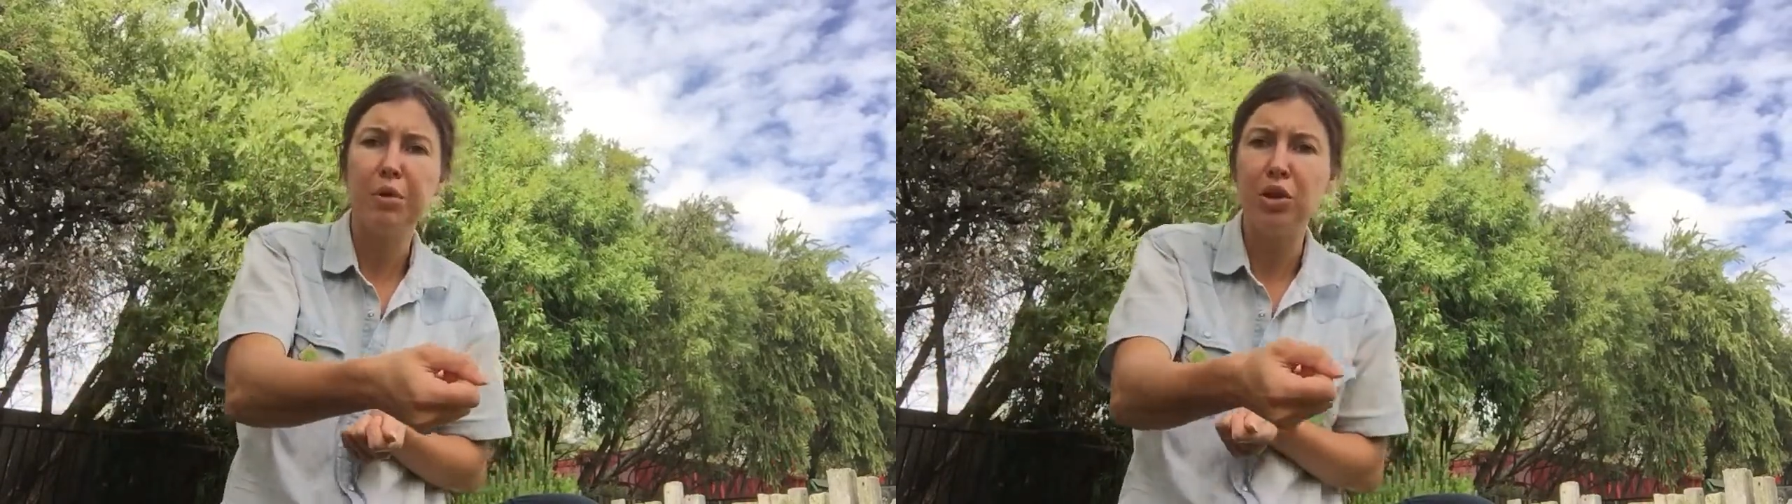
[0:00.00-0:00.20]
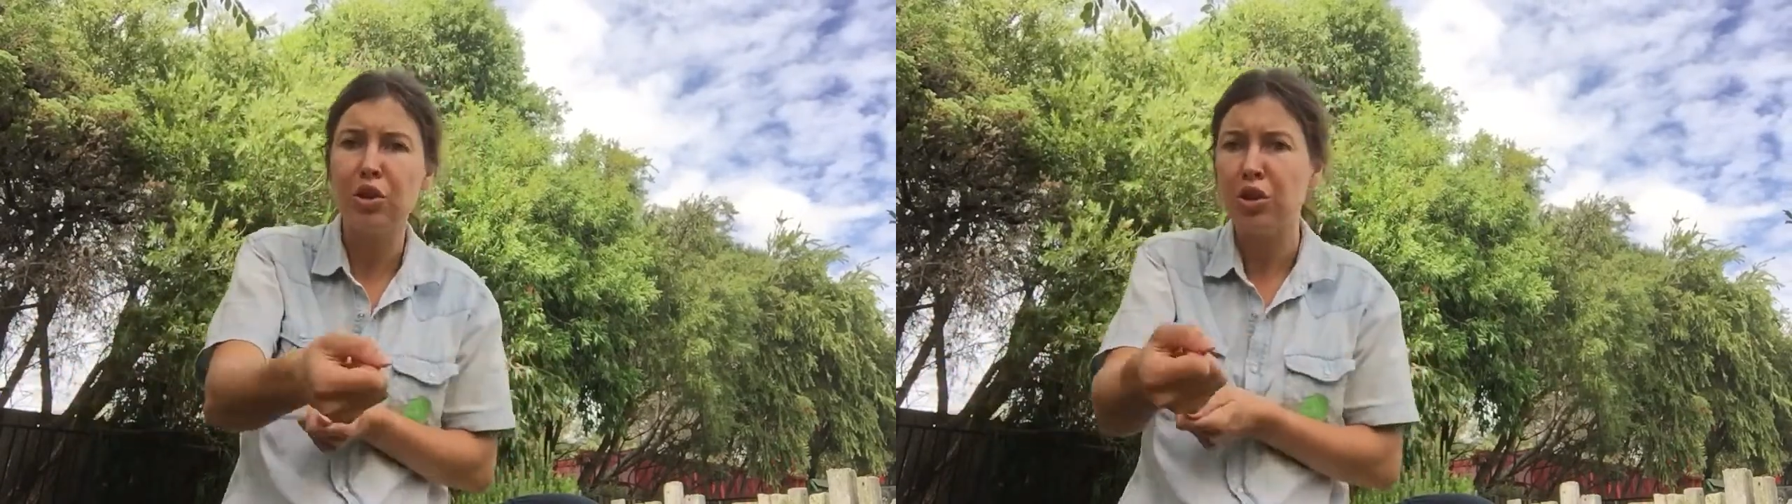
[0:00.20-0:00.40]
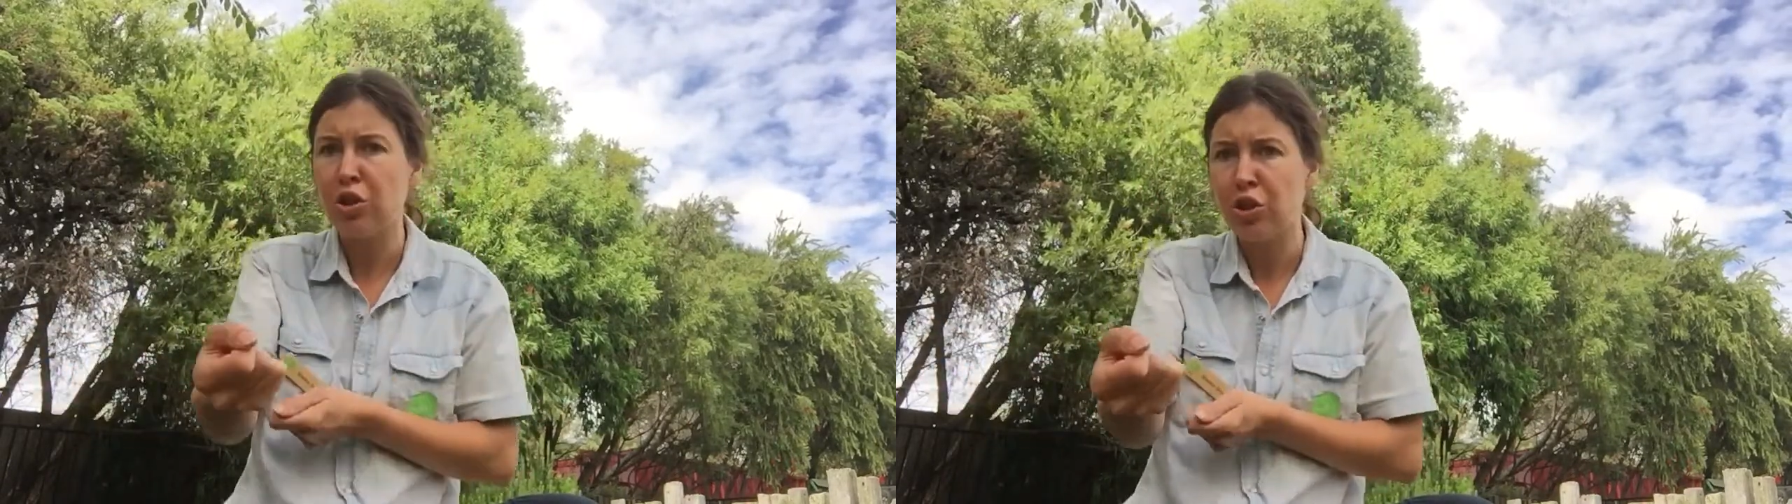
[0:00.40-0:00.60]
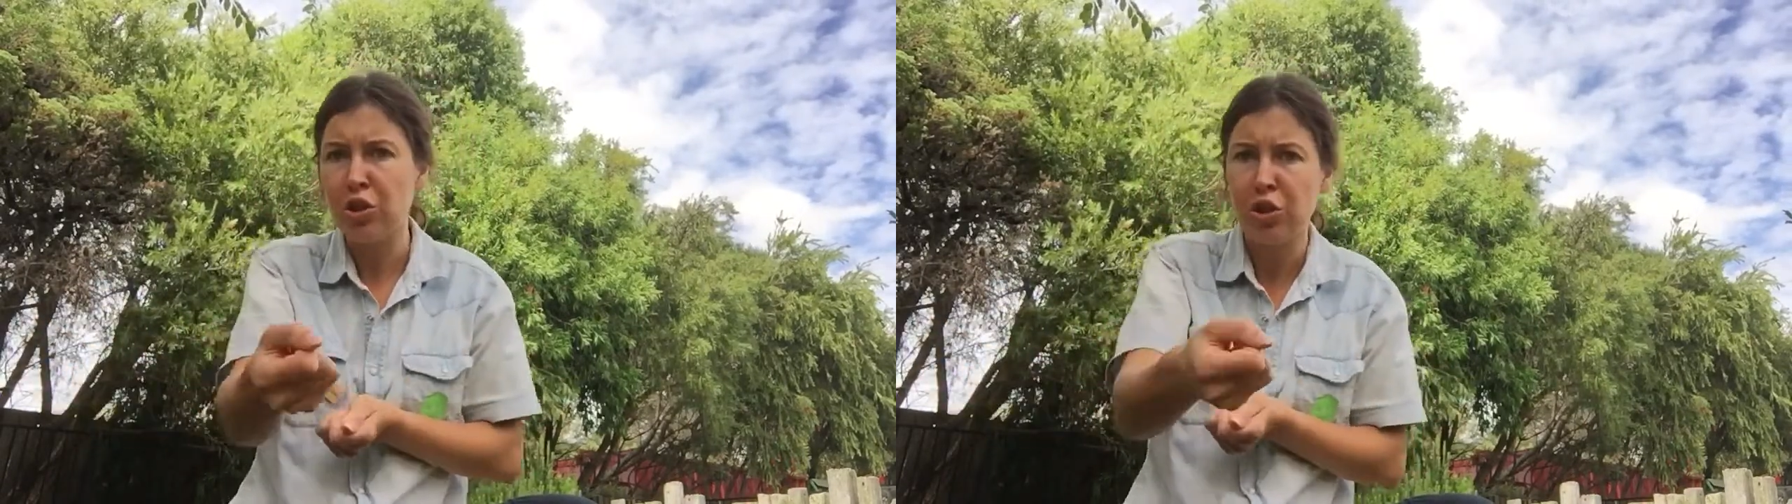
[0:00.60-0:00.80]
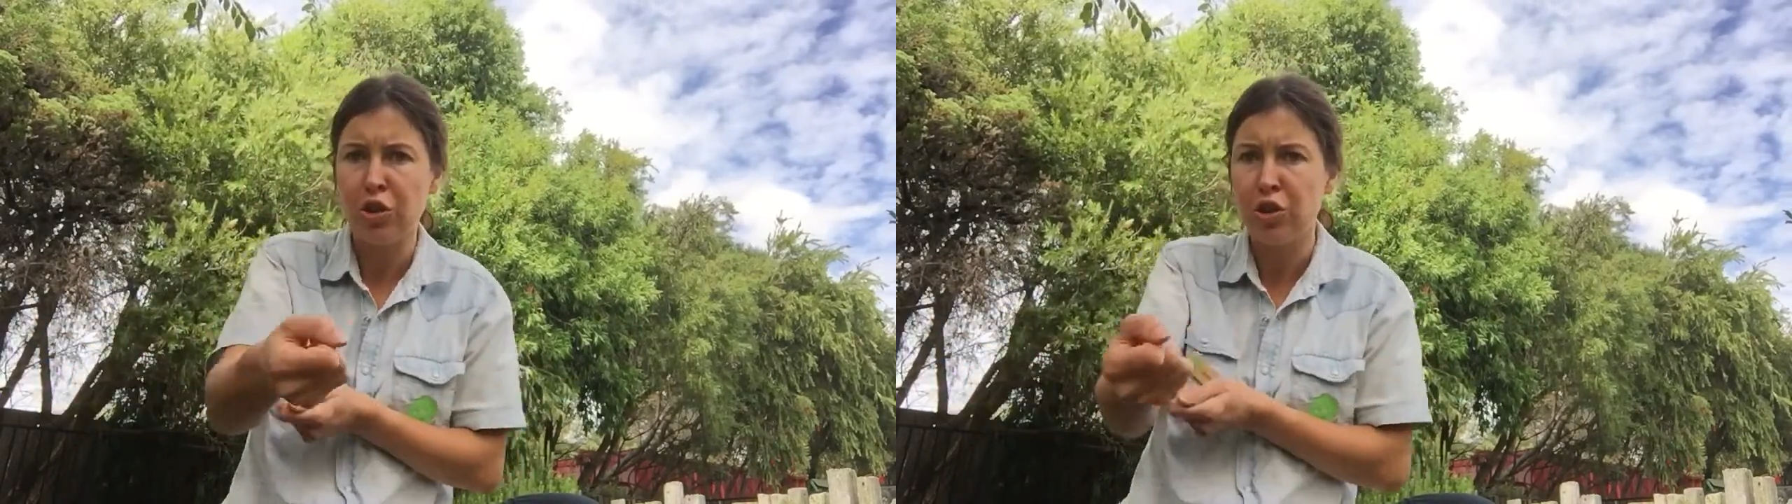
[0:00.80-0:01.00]

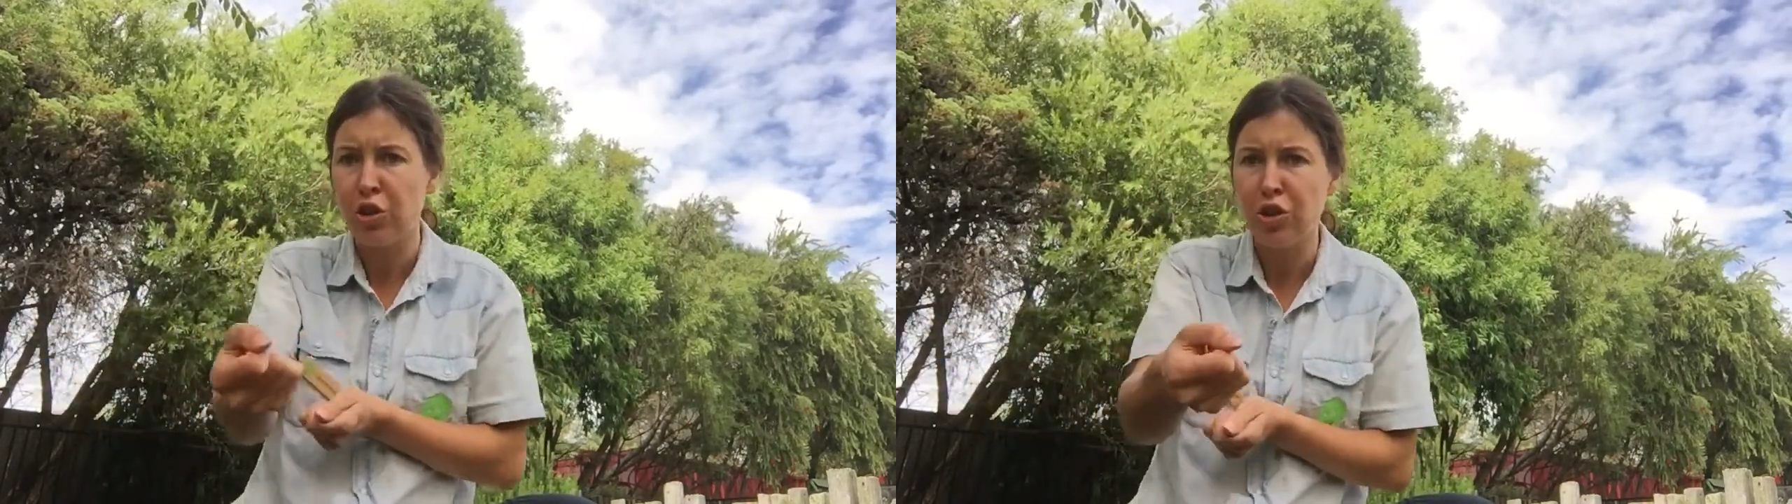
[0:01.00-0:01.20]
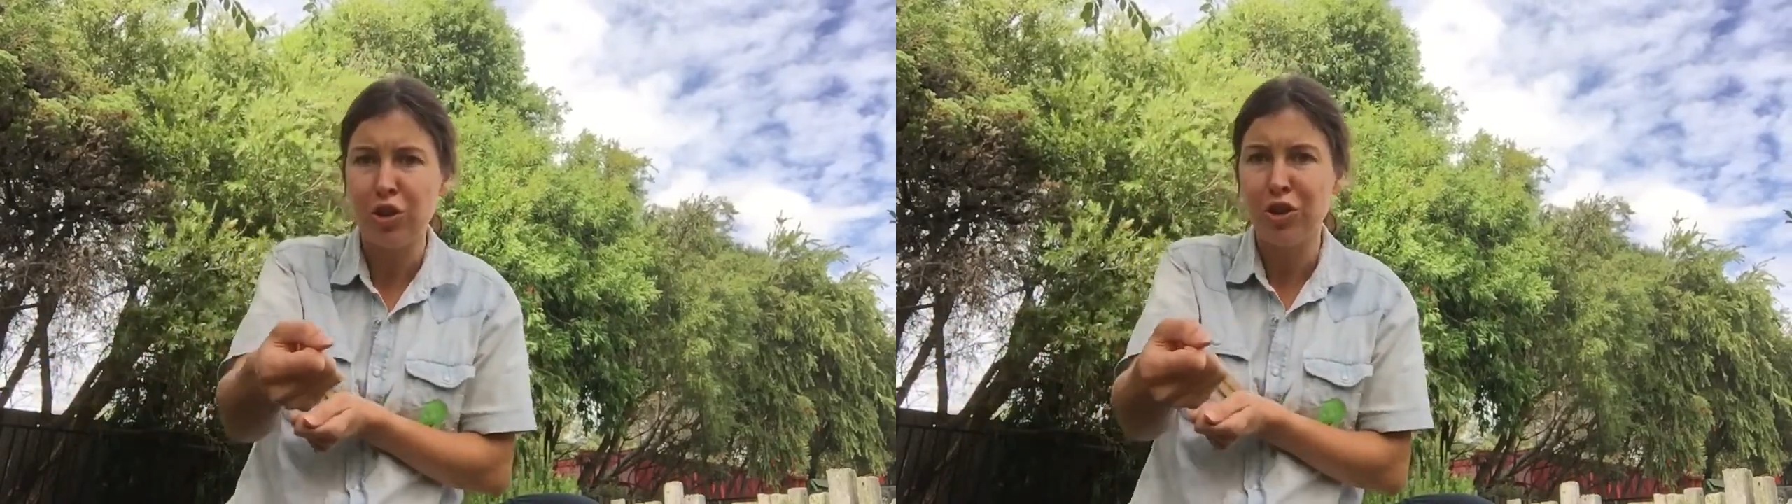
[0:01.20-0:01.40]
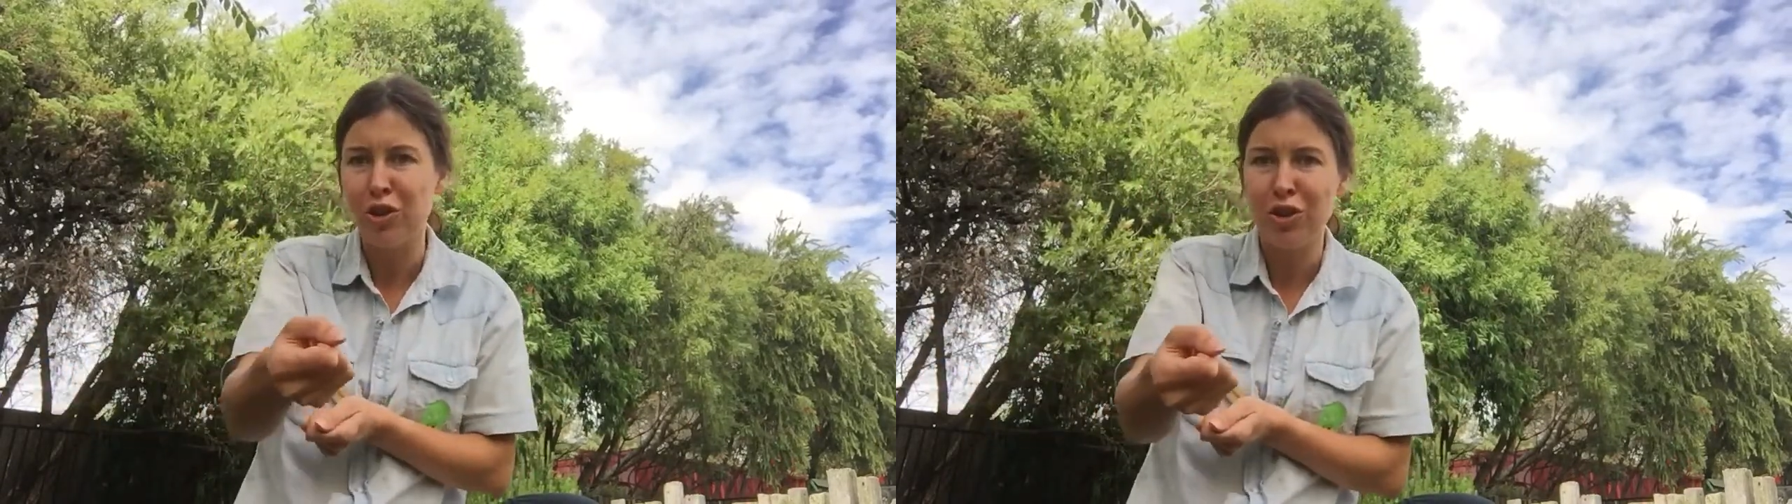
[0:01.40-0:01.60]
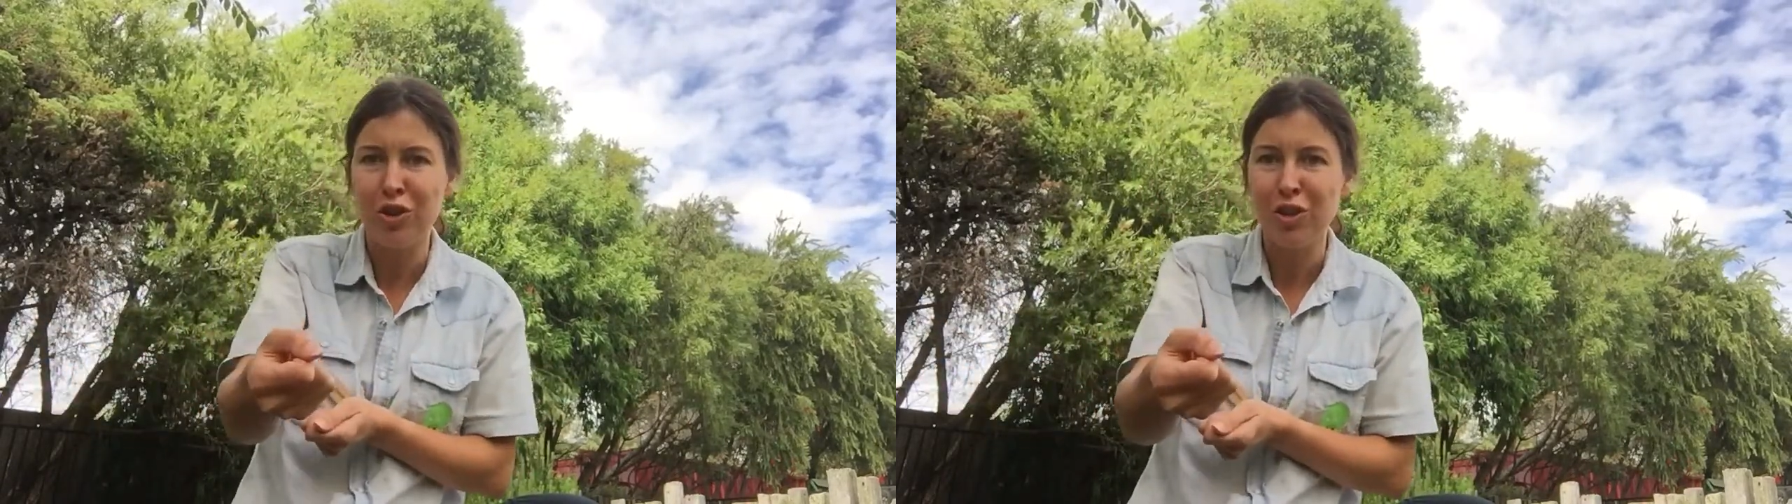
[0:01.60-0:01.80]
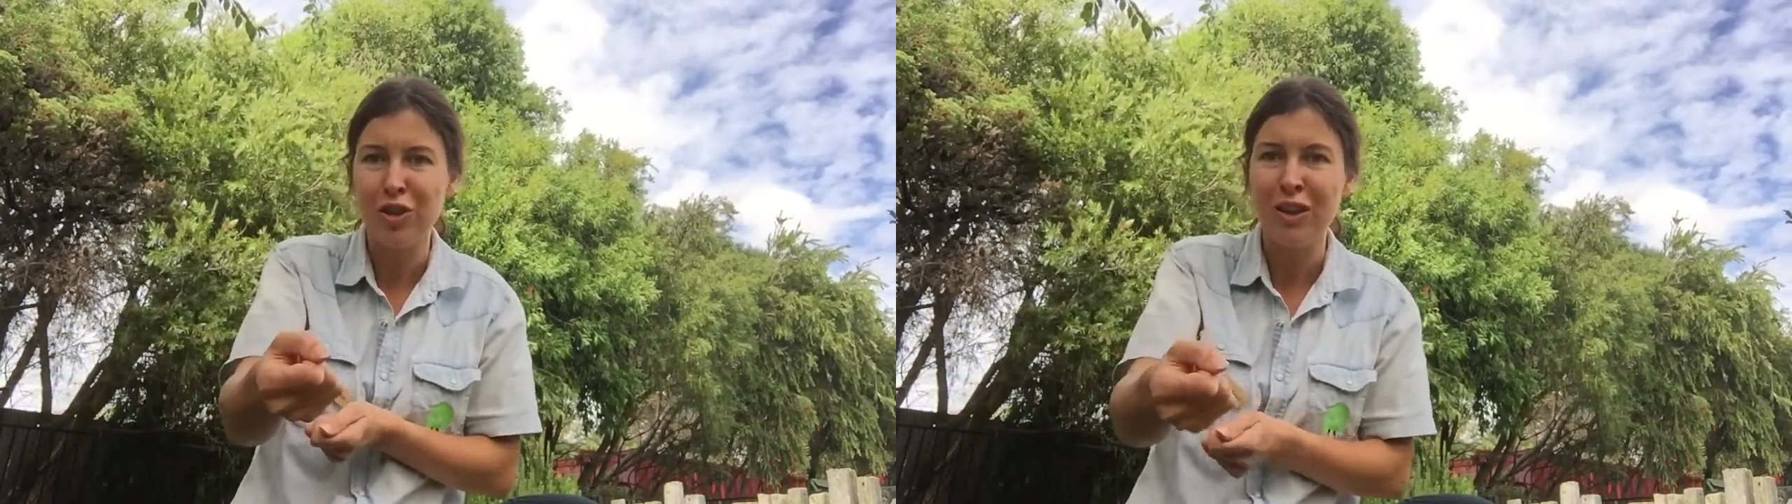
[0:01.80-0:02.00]

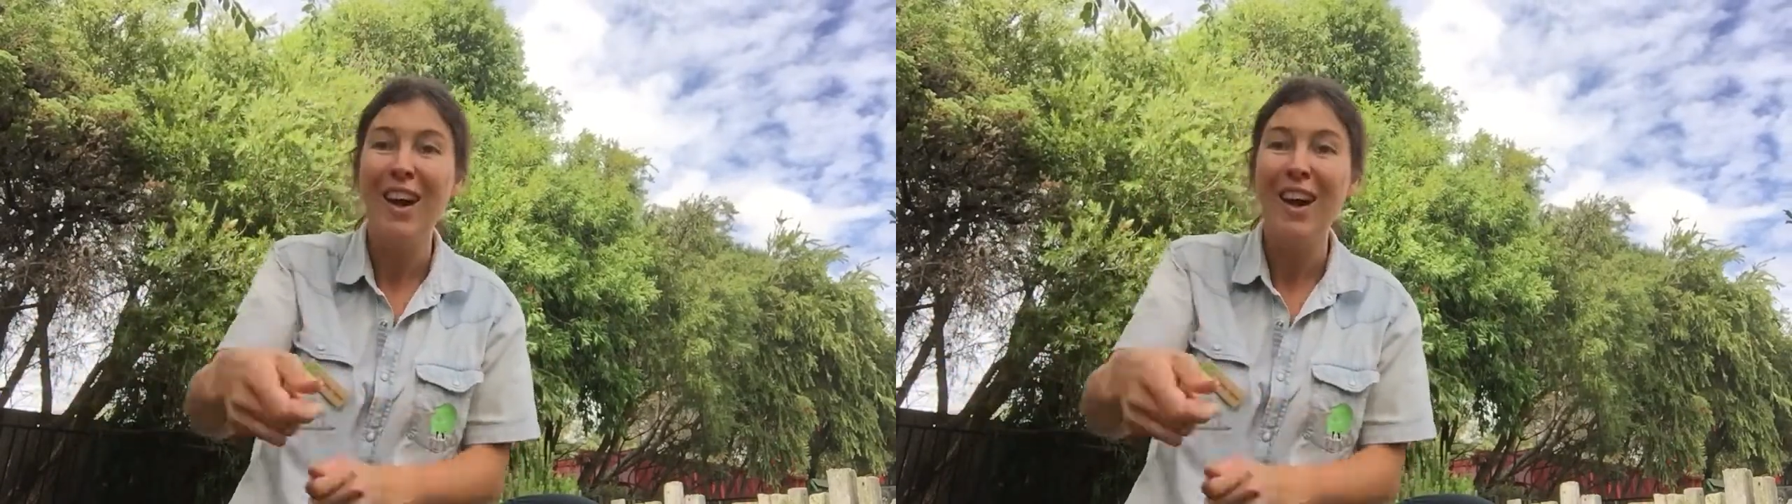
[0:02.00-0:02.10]
Pshhh.